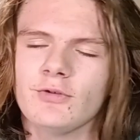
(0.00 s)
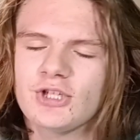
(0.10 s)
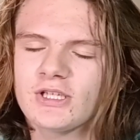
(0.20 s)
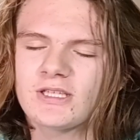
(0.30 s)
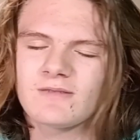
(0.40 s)

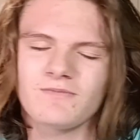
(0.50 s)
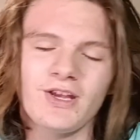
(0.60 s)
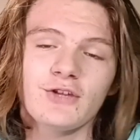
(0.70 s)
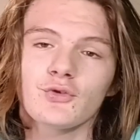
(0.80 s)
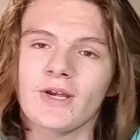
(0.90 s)
which is
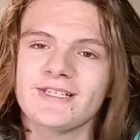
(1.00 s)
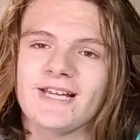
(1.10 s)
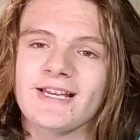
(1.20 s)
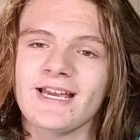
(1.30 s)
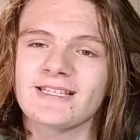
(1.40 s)

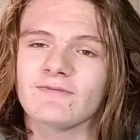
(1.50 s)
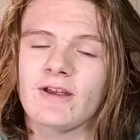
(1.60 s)
interesting, I guess.